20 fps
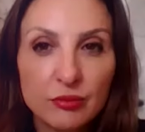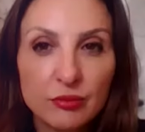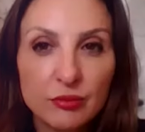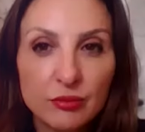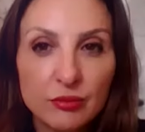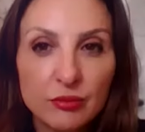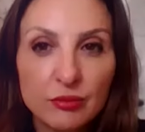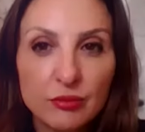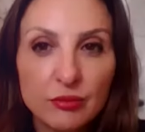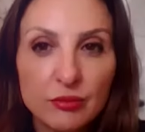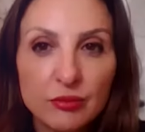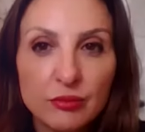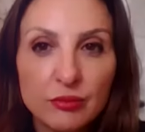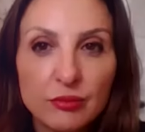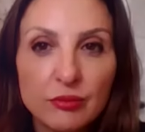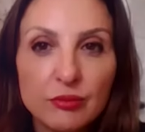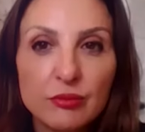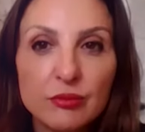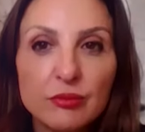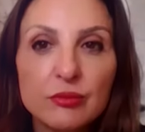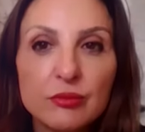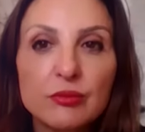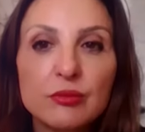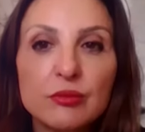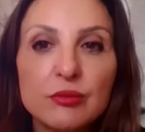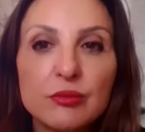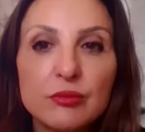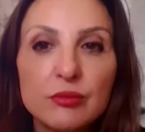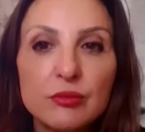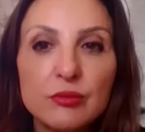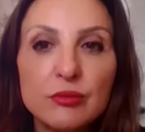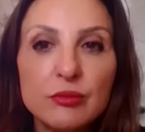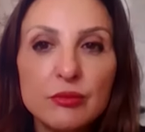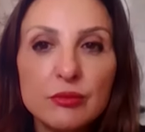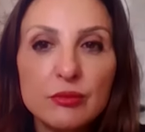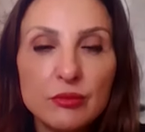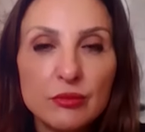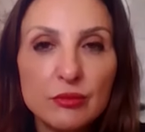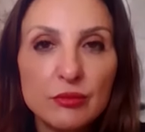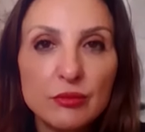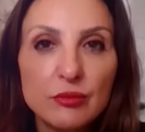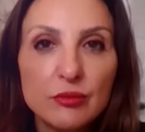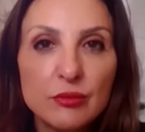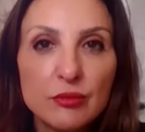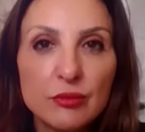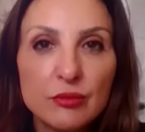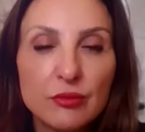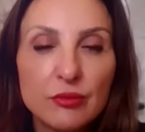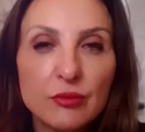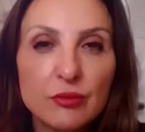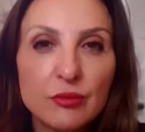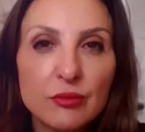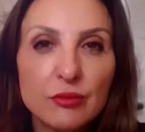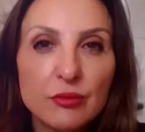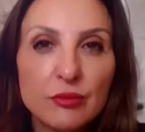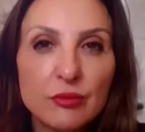(silent)